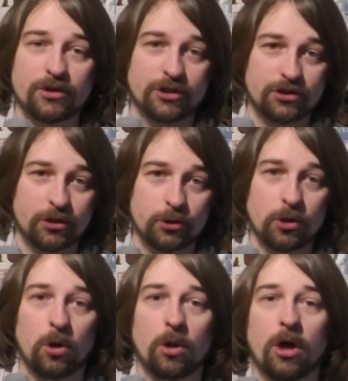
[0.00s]
which is
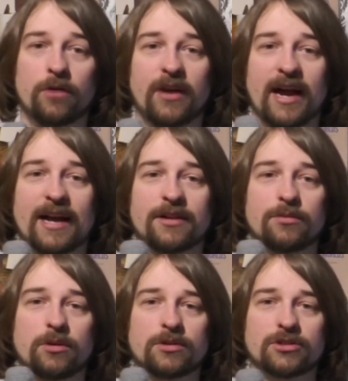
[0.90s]
control over
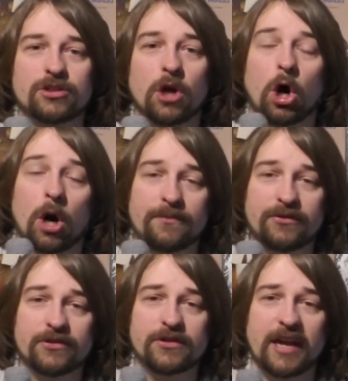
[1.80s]
animals,
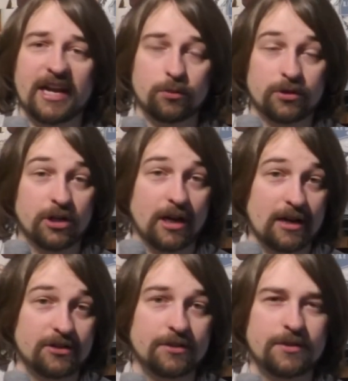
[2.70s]
Obfuscate, which
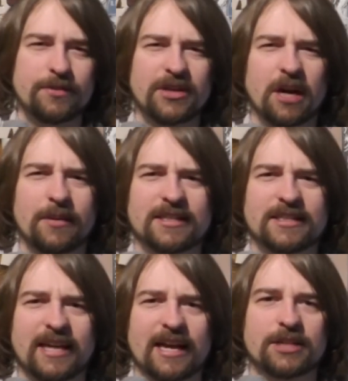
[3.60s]
allows them to become
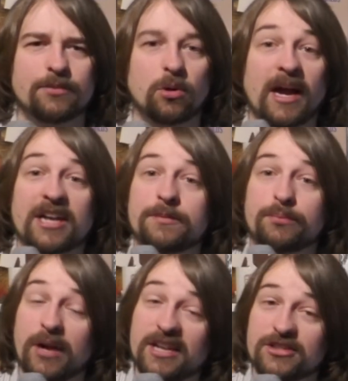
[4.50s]
undetectable, and
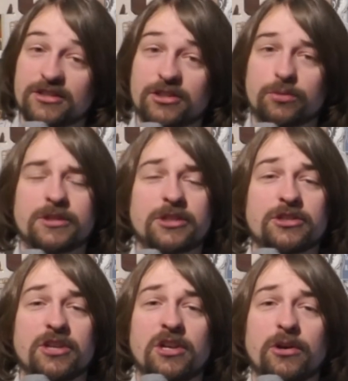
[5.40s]
Presence, which
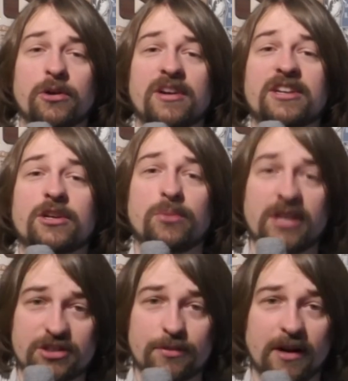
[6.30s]
is alluring
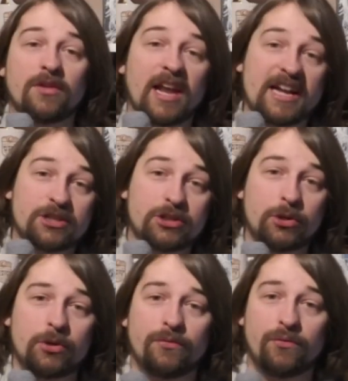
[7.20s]
charisma. The latter
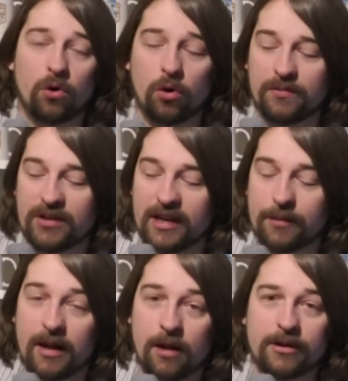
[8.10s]
two form the
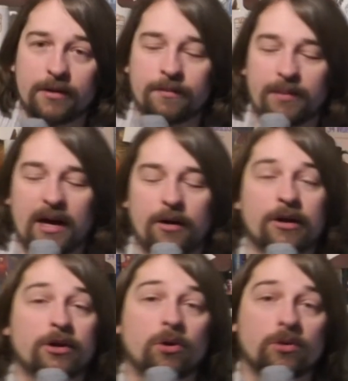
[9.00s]
amalgam
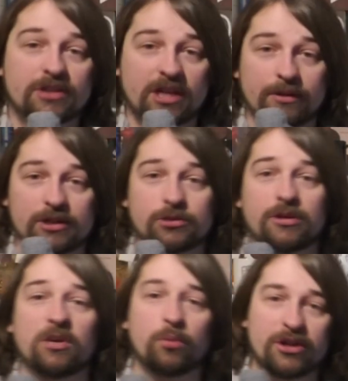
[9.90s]
power called
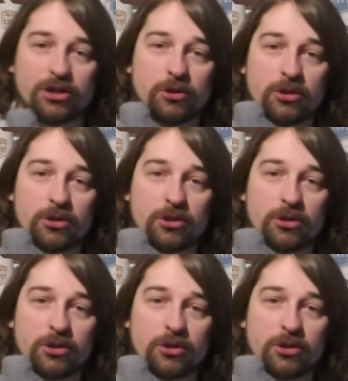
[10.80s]
Chemistry, which